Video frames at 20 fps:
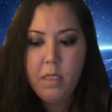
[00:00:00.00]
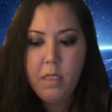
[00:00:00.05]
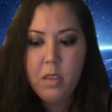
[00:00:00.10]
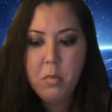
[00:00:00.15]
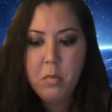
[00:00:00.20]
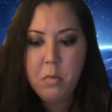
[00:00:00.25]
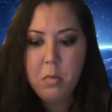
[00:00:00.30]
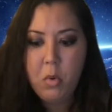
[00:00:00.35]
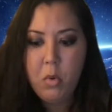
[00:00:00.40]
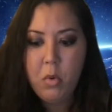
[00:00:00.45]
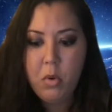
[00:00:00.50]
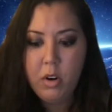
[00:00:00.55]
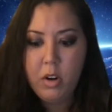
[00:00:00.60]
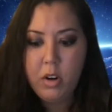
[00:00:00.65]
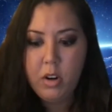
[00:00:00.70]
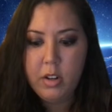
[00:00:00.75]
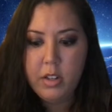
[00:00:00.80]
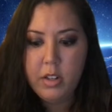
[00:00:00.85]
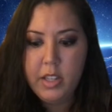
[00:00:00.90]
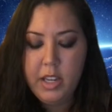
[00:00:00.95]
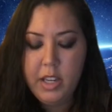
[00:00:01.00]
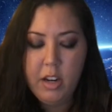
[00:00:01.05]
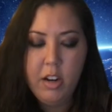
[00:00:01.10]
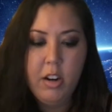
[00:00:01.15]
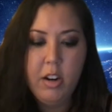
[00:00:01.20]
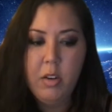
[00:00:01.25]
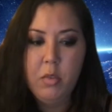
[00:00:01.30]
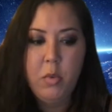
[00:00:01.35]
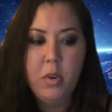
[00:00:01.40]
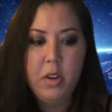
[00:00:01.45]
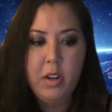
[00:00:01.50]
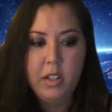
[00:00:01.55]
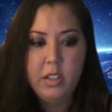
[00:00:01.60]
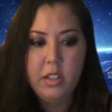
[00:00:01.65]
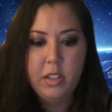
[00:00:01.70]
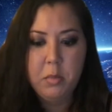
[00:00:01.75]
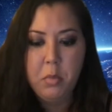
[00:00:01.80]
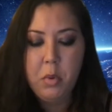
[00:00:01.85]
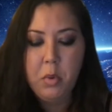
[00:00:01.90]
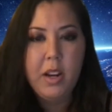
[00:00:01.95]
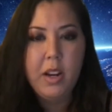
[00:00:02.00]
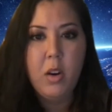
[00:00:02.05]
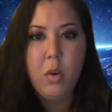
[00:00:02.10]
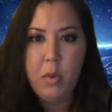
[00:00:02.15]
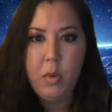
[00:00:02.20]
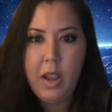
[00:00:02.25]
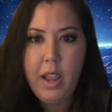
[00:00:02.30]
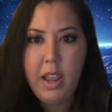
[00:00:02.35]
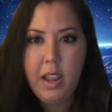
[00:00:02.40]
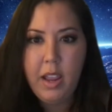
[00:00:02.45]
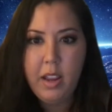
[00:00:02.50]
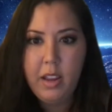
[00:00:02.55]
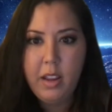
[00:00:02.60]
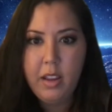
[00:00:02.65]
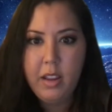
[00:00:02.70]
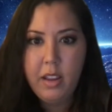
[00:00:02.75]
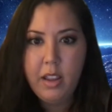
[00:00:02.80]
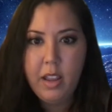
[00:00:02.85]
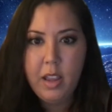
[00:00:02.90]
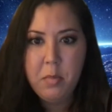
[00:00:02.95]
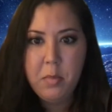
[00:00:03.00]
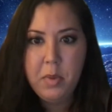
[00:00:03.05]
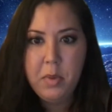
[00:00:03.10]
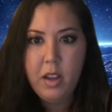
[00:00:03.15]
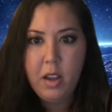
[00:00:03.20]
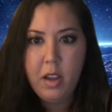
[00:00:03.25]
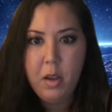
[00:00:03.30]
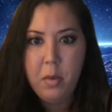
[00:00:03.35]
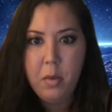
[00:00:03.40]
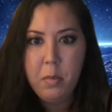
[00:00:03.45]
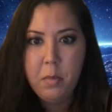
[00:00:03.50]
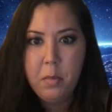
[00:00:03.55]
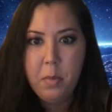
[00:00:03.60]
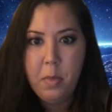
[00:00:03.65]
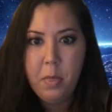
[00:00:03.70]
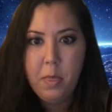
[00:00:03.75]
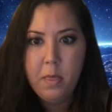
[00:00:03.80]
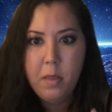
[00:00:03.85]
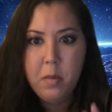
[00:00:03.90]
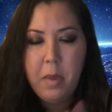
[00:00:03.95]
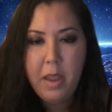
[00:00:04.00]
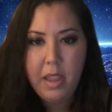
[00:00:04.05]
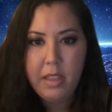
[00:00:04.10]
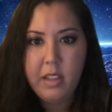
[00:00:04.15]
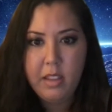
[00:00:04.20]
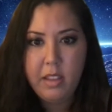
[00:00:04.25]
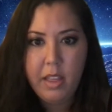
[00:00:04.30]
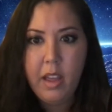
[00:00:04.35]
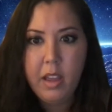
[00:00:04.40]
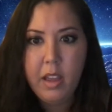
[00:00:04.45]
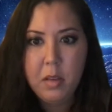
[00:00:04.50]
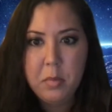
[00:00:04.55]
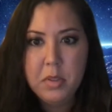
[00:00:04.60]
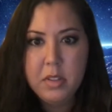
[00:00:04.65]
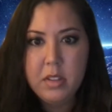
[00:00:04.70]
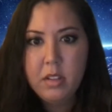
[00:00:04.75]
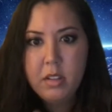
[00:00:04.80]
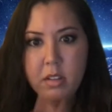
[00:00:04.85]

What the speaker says: more gear and wanting to break away and become Manley Labs?